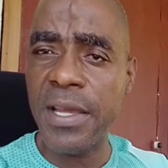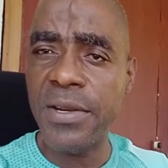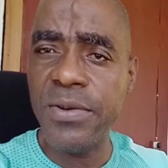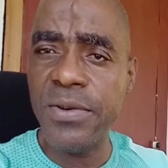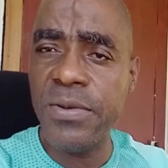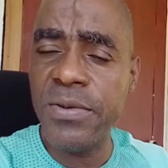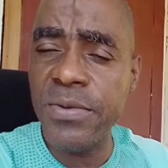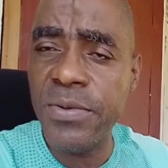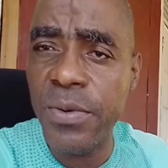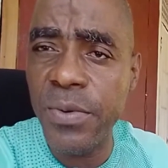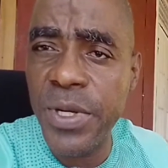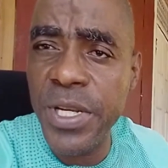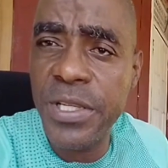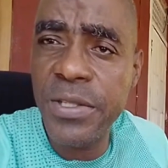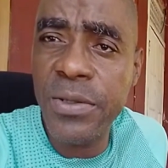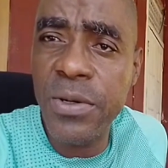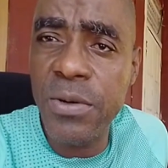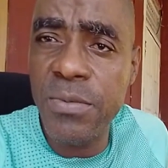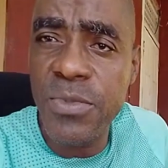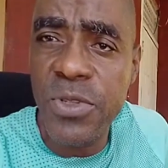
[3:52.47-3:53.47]
I don't know. When
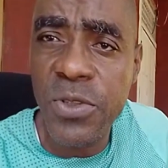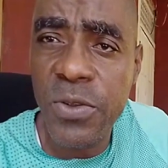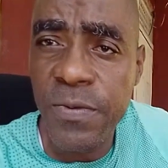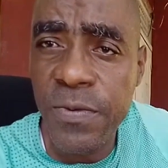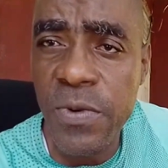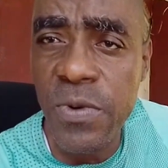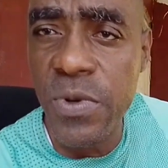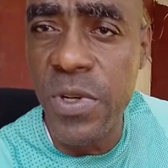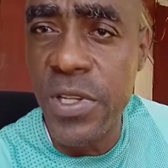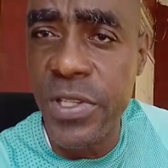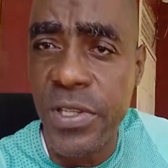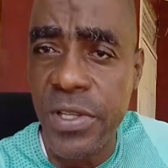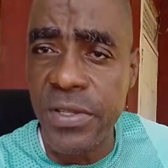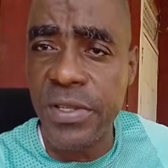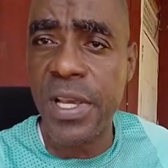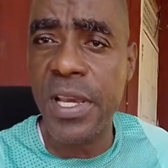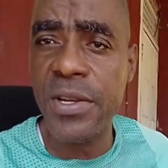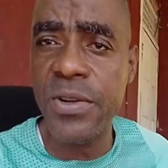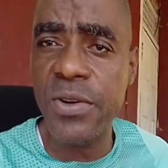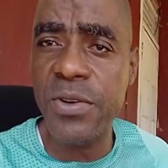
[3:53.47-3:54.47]
it comes to
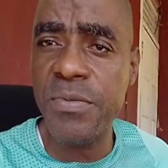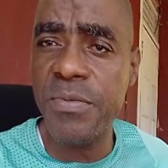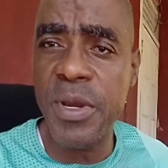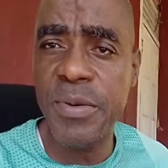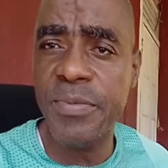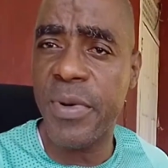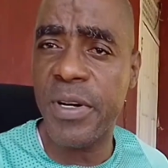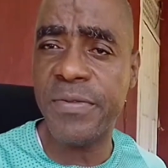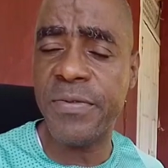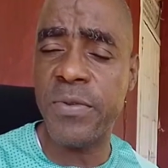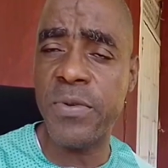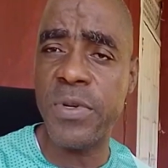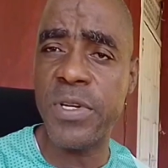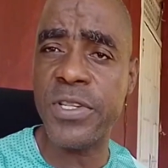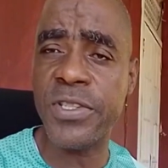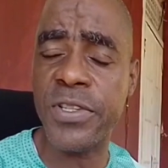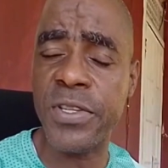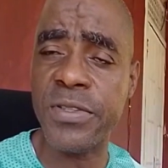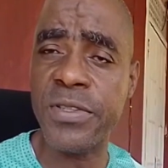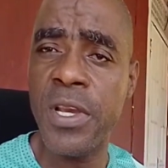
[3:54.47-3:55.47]
foolishness, I don't remember
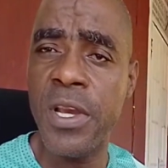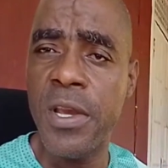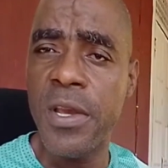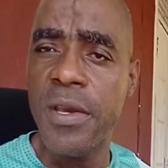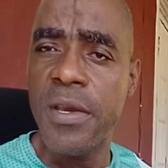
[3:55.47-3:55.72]
foolishness.